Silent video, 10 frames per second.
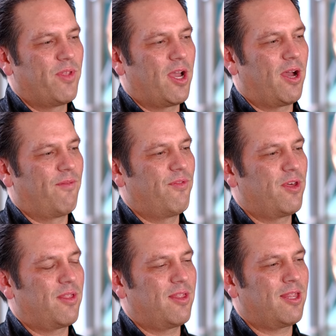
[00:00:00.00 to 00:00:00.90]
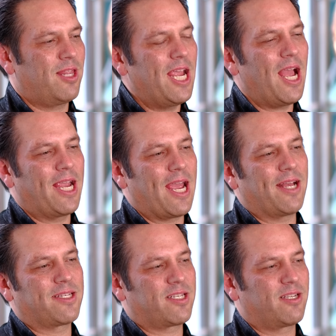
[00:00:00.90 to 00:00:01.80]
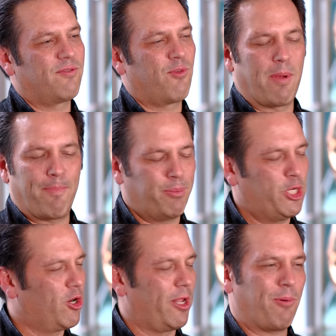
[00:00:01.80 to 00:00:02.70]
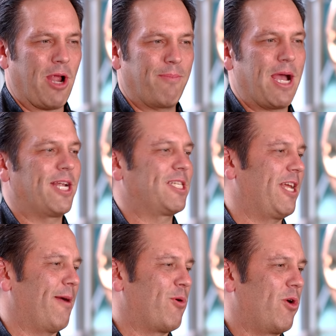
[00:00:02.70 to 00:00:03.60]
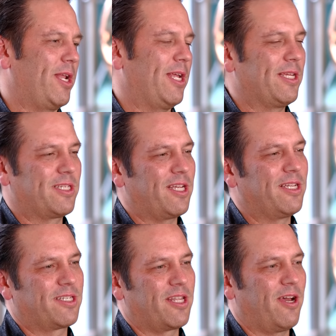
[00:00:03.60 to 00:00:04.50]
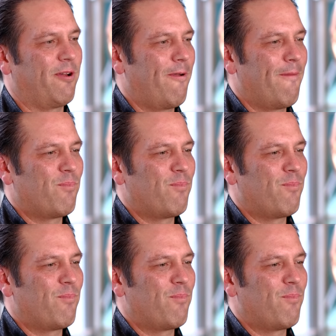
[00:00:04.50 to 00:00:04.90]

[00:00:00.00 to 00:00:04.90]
Uh, the, the thing I guess from a purely pragmatic standpoint is, is the,